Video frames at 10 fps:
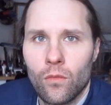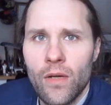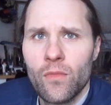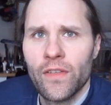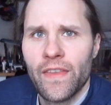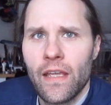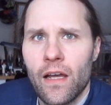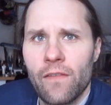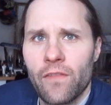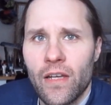One more thing
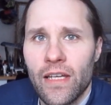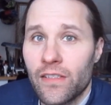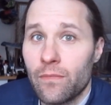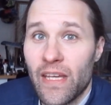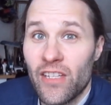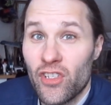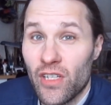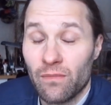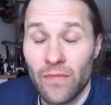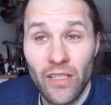I forgot to
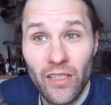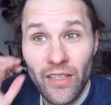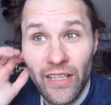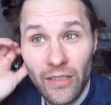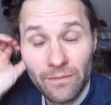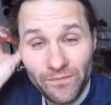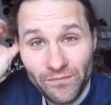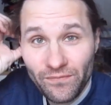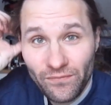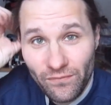mention earlier.
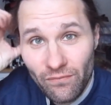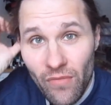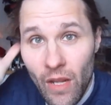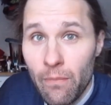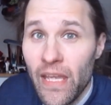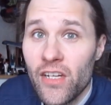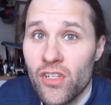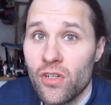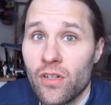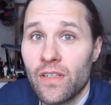Make
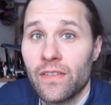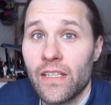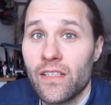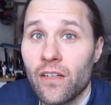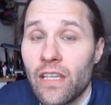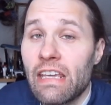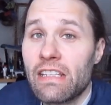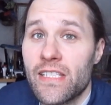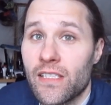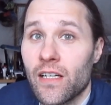sure that your
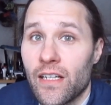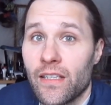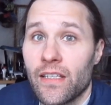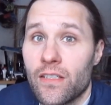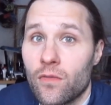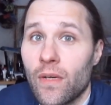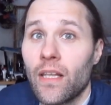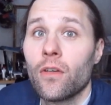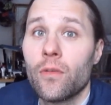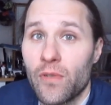kickstart is
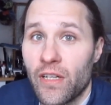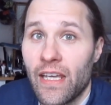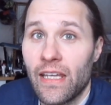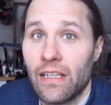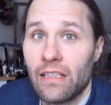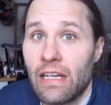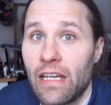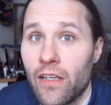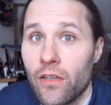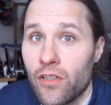well lubricated
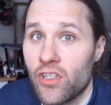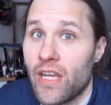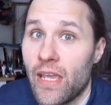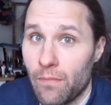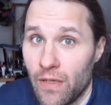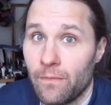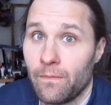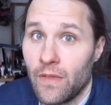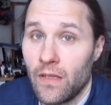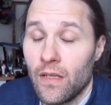and in good shape.
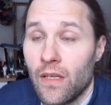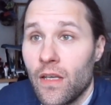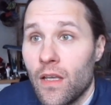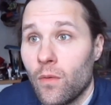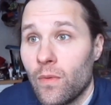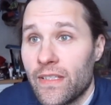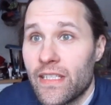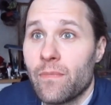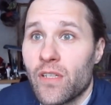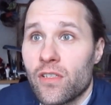When
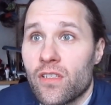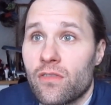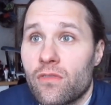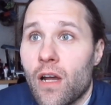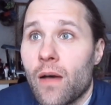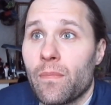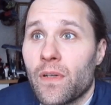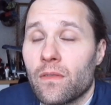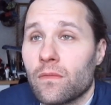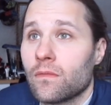temperatures drop to